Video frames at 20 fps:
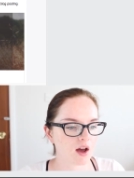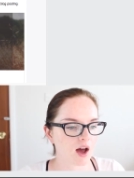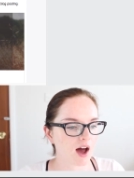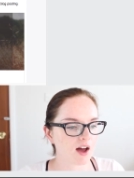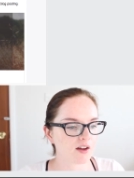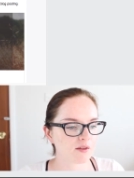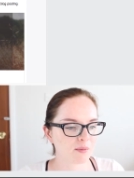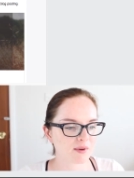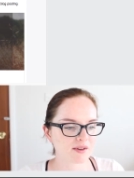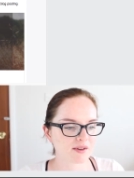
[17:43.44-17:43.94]

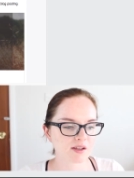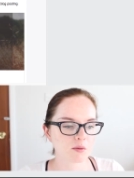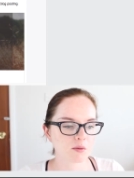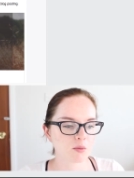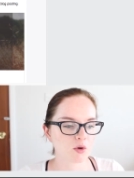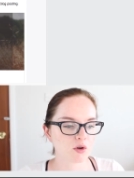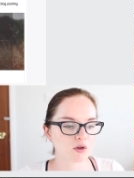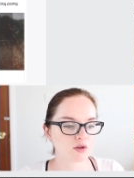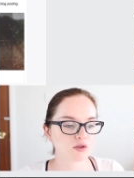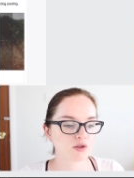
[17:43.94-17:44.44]
I've basically
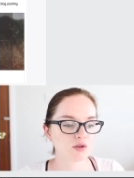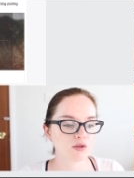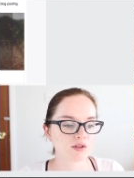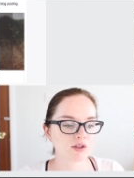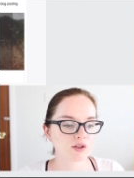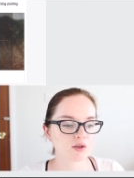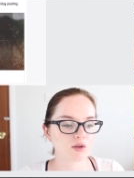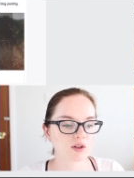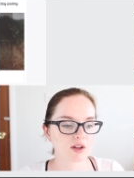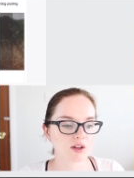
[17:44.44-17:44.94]
put
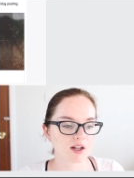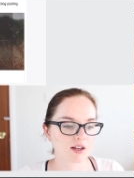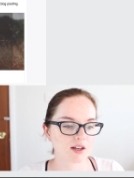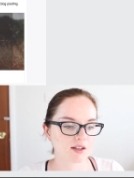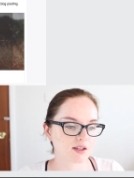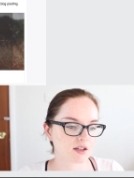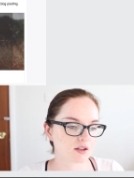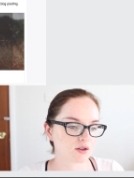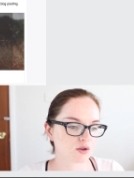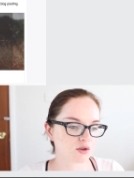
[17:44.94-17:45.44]
using Google
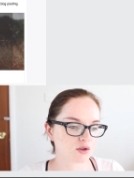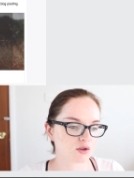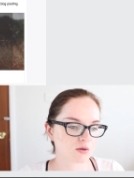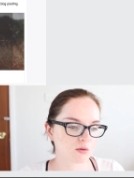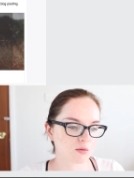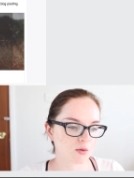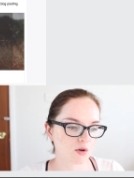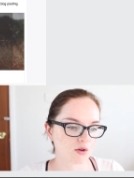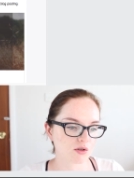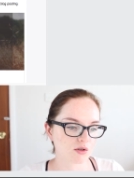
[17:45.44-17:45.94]
Analytics custom
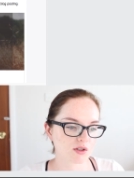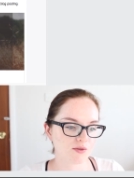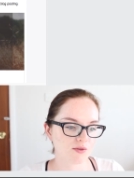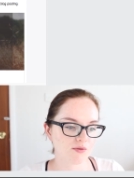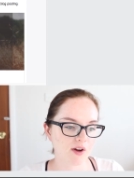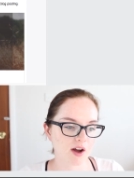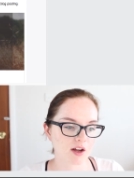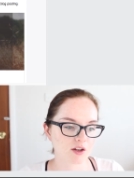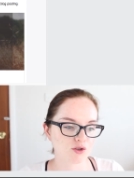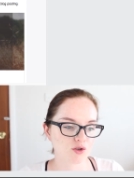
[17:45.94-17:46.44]
reports to
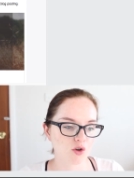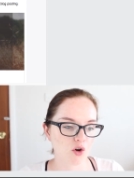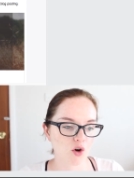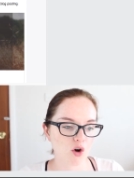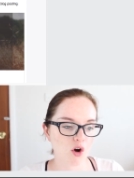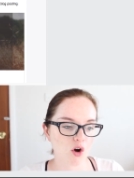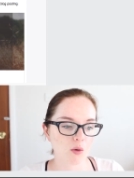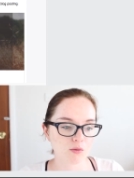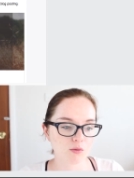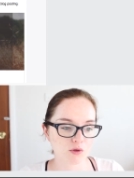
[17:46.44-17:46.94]
find your
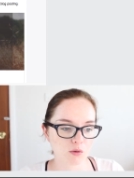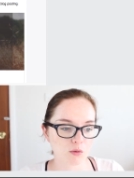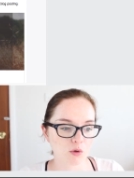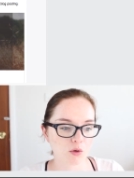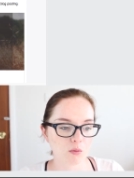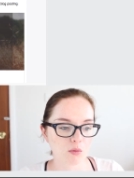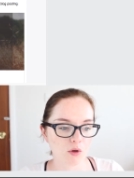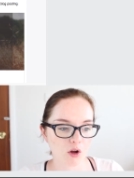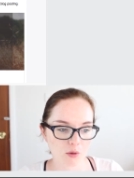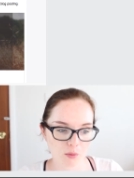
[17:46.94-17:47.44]

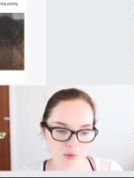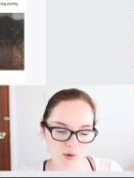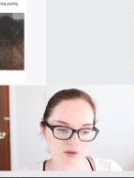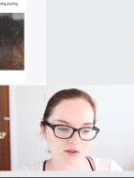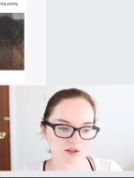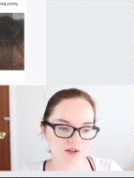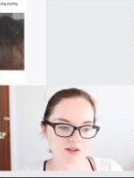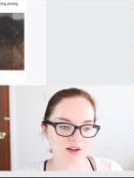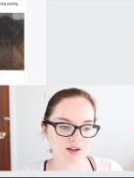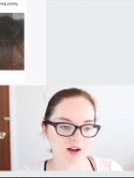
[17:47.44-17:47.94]
optimal blog
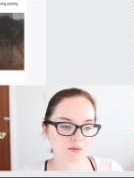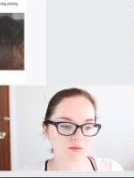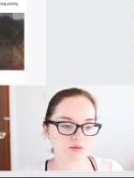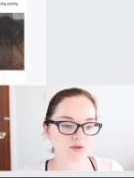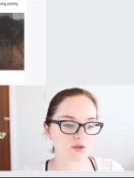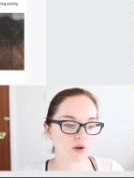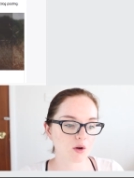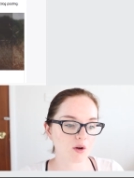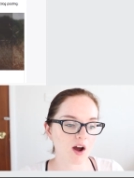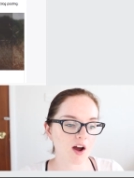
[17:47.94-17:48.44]
posting time.
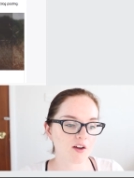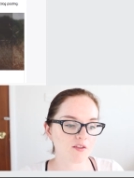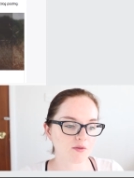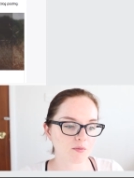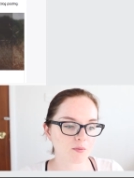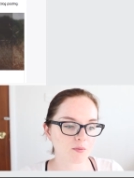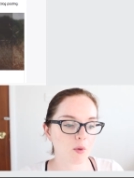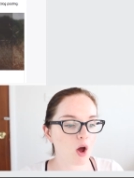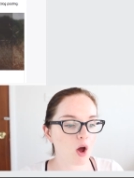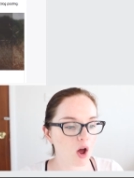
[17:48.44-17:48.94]
So I've
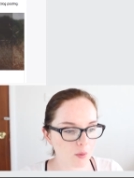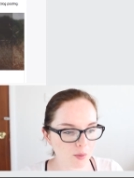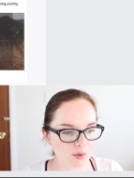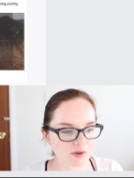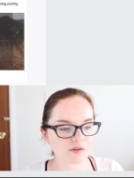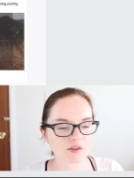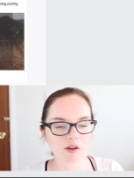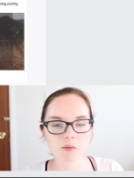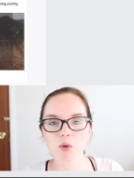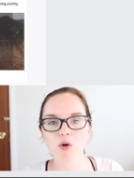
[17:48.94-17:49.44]

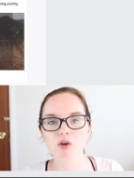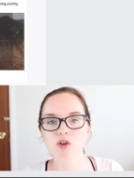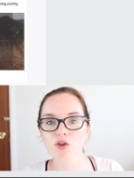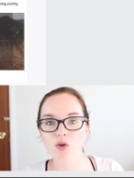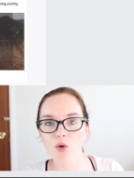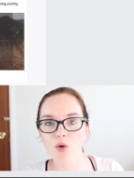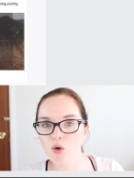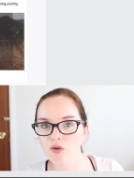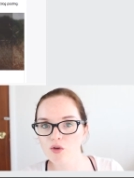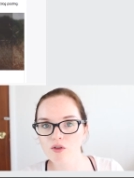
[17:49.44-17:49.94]
purposely put
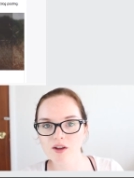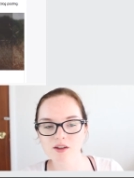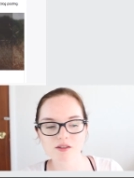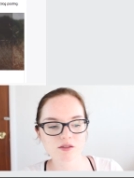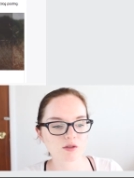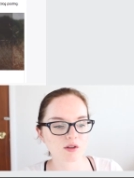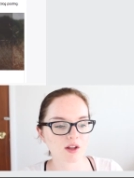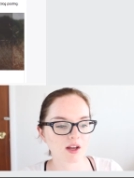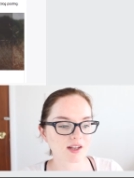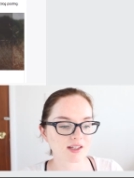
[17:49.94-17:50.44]
your in
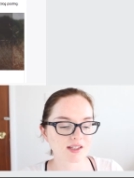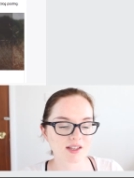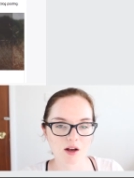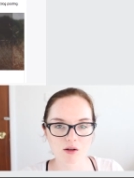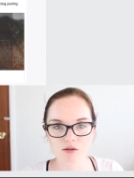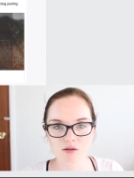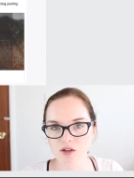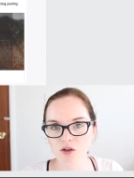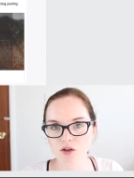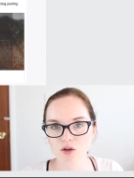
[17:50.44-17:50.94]
so that it
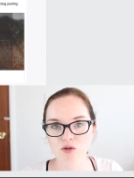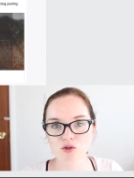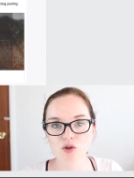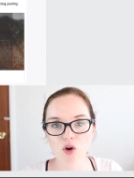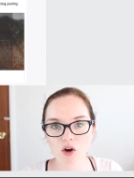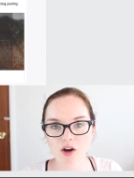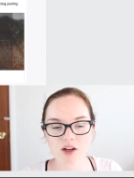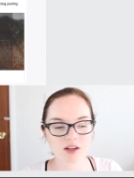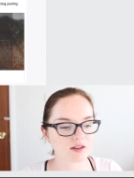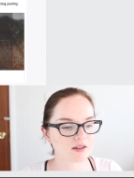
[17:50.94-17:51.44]
sounds like you're
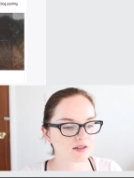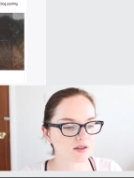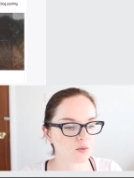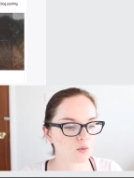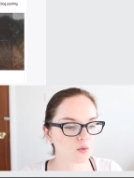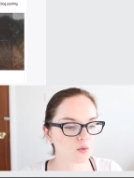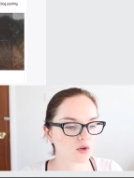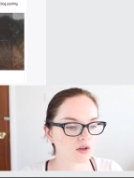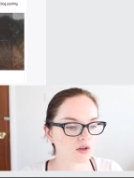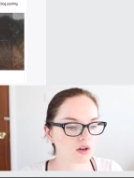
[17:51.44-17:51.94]
talking to
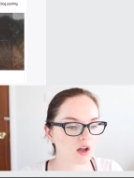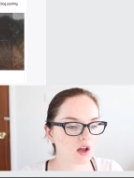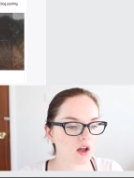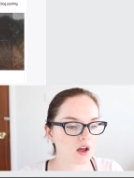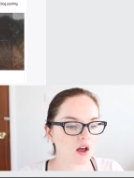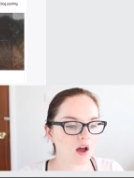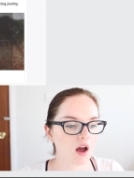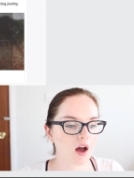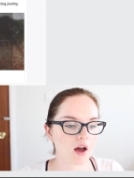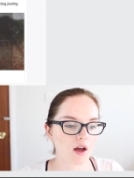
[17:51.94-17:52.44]
someone,
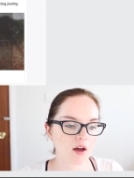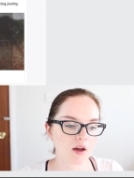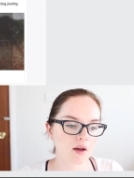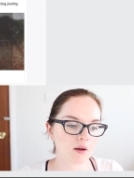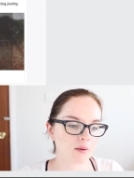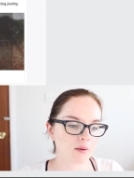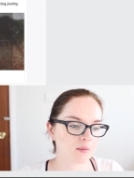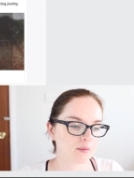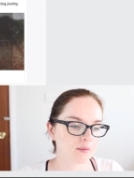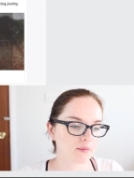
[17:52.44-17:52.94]

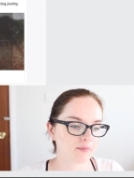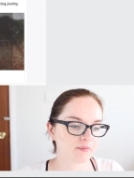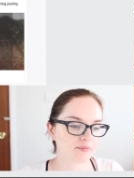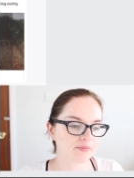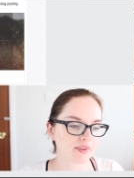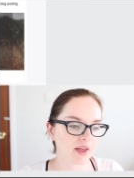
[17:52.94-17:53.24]
and